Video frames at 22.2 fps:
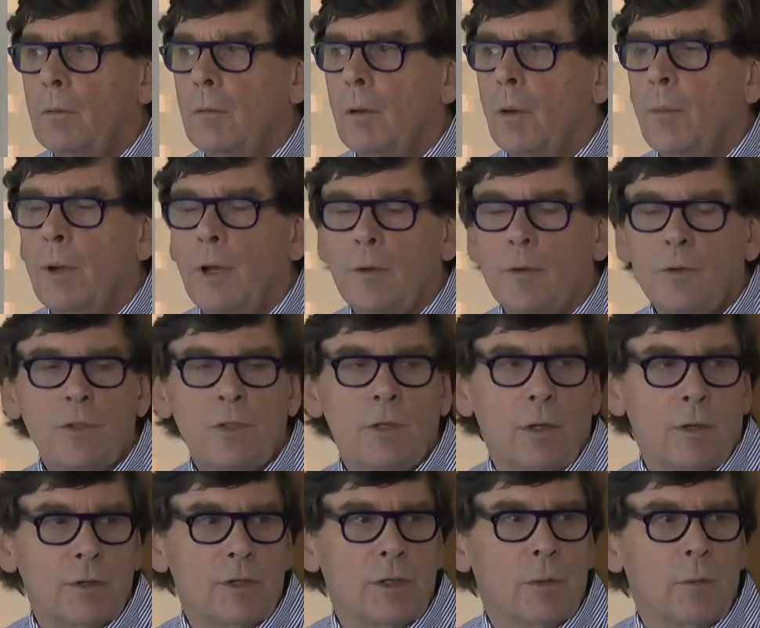about
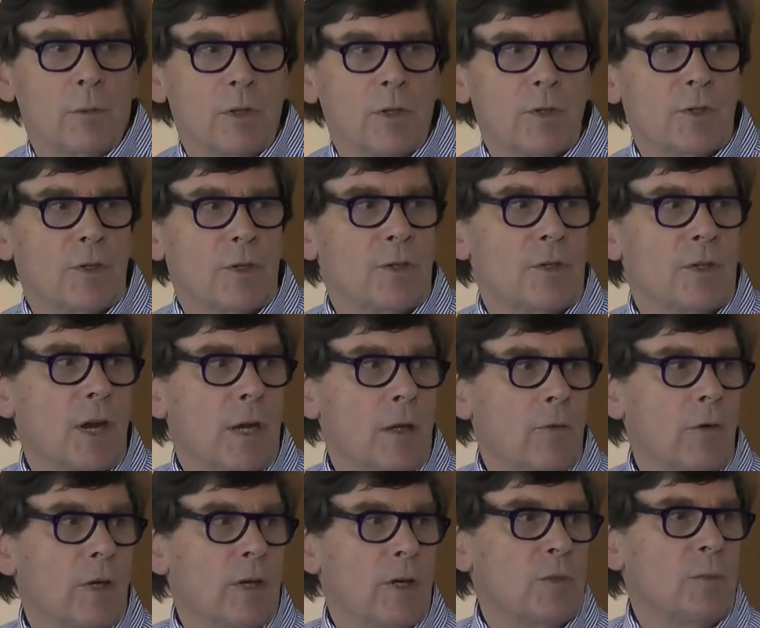starting with a
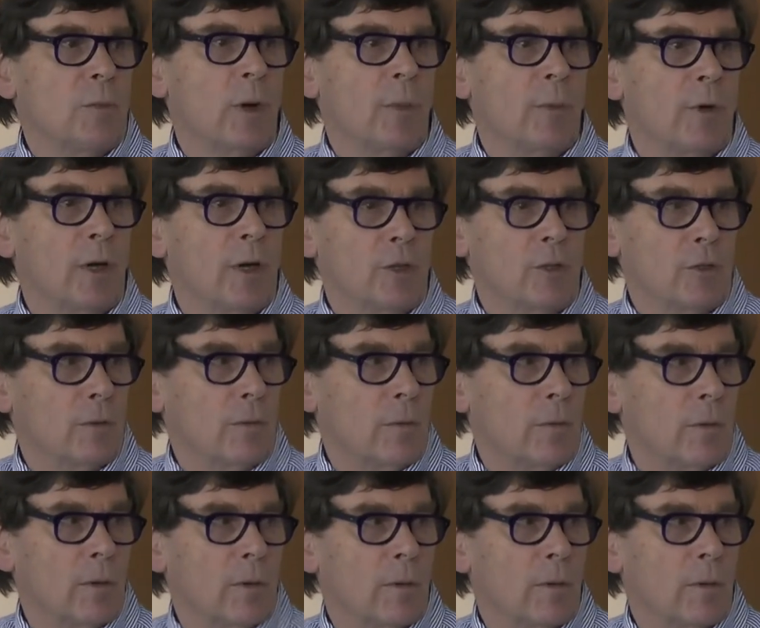sustained release preparation.